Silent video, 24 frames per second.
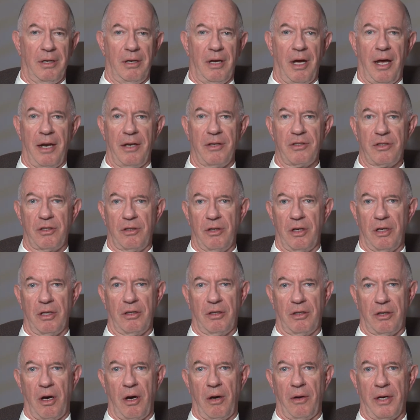not as
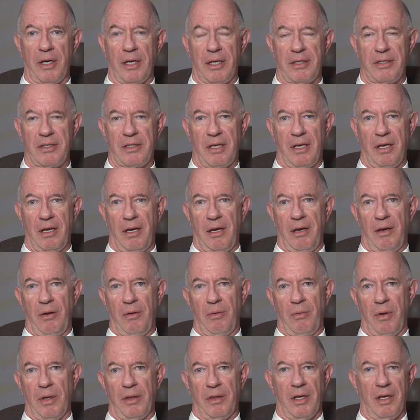good coatings,
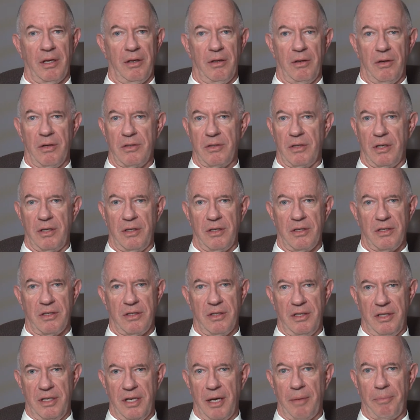what they do is they
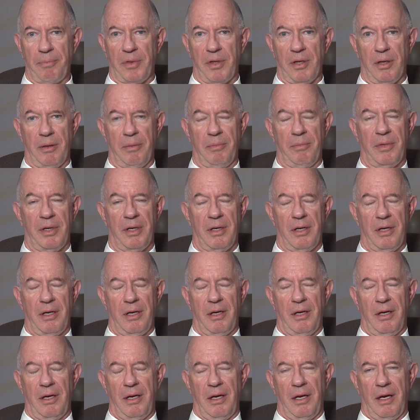just dip them
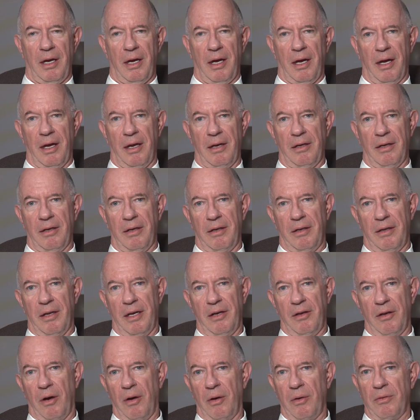and
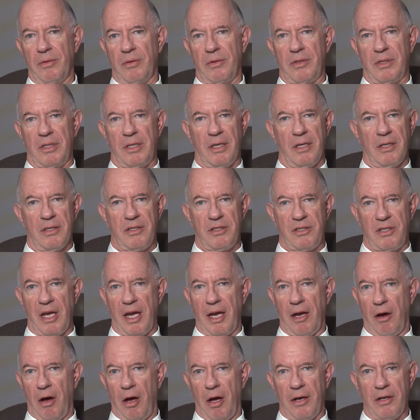they don't
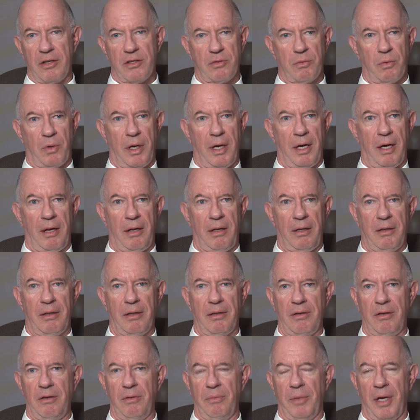stay on as well.
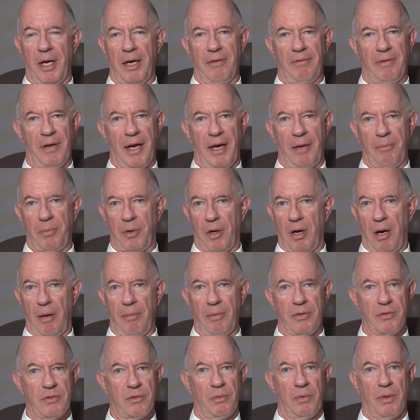You may have had
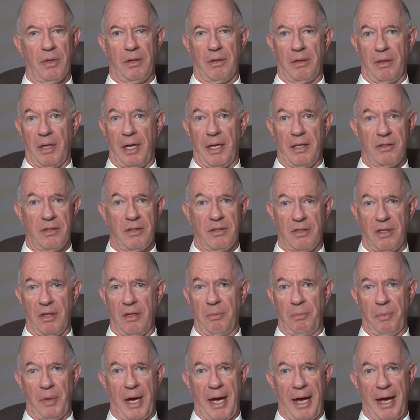problems with lenses in
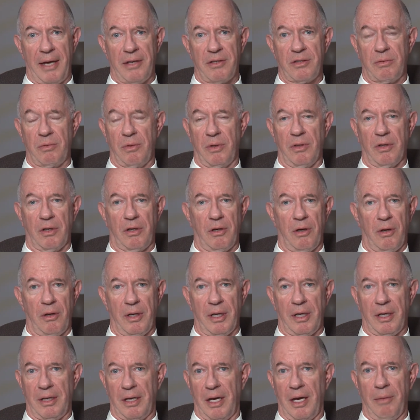the past where the
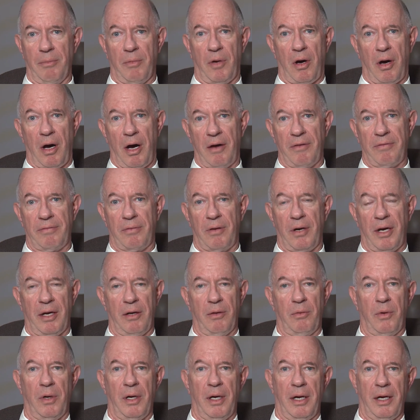coating came off
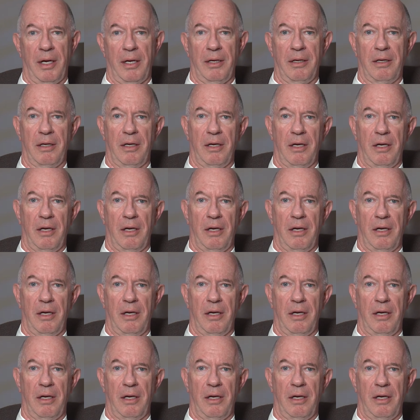right away